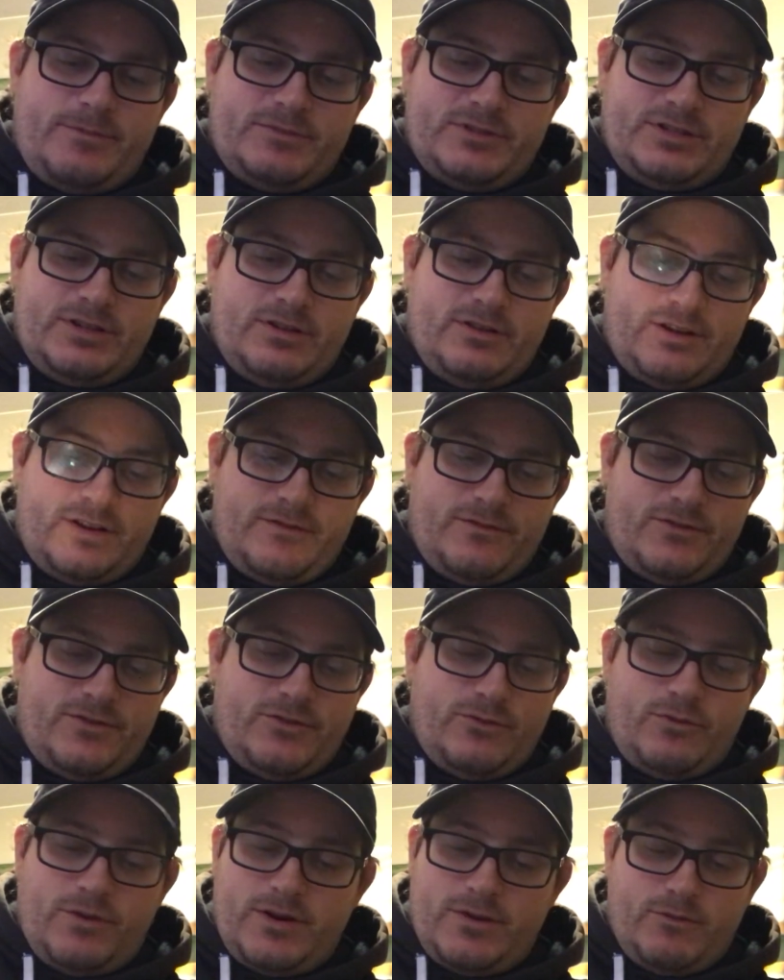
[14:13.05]
I'm still looking for
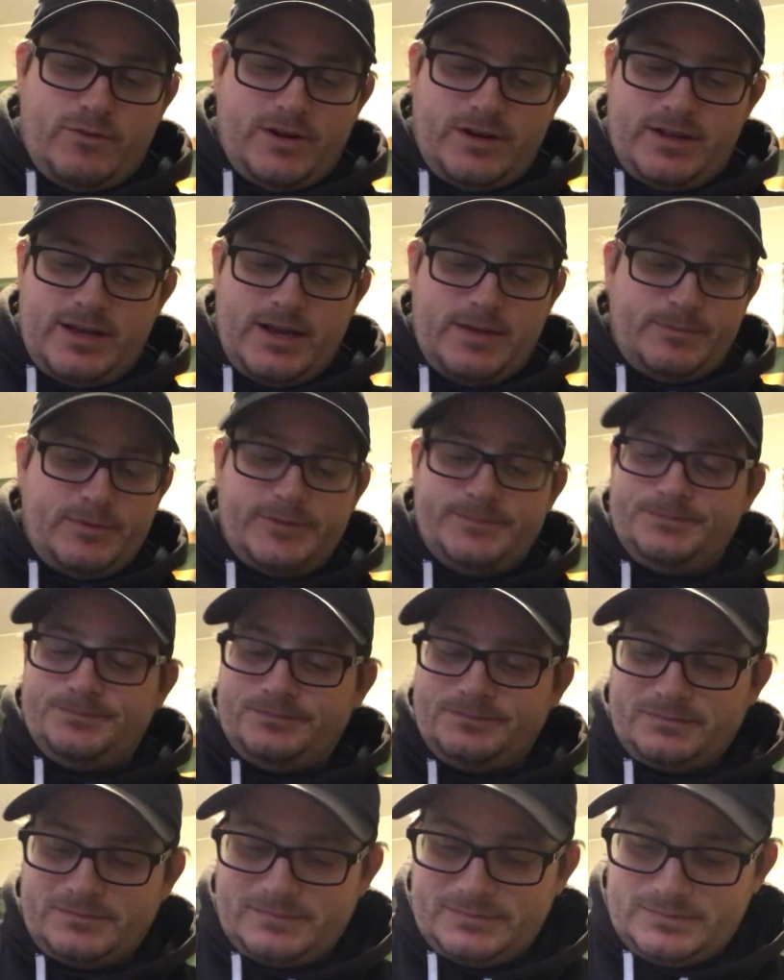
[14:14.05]
the one-on-one of that, but,
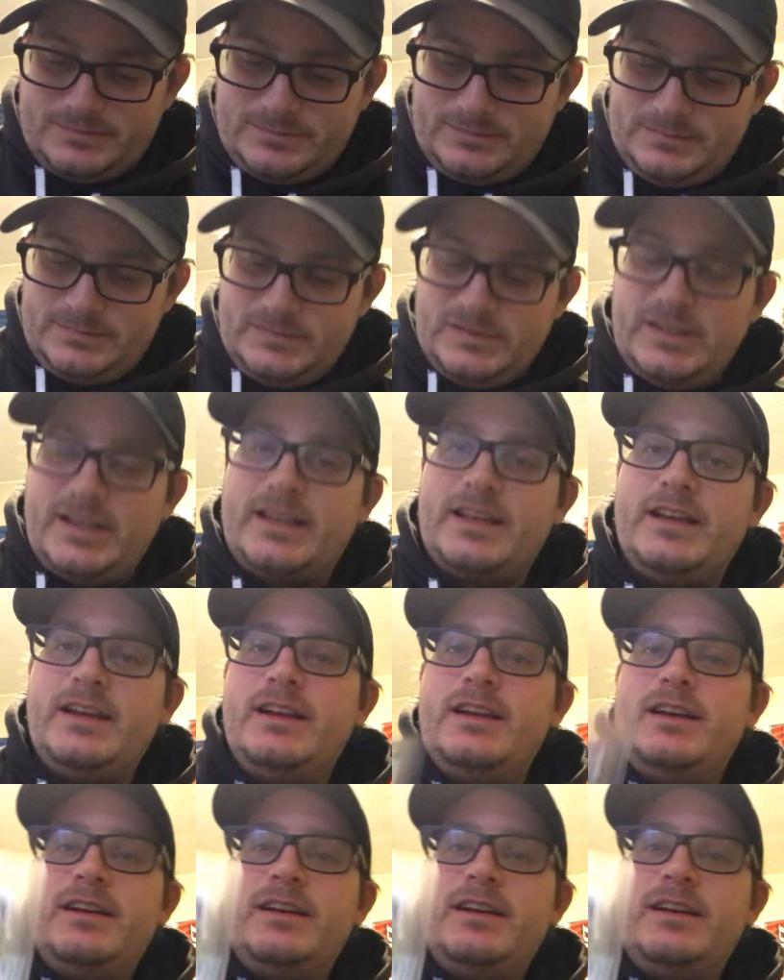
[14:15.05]
like,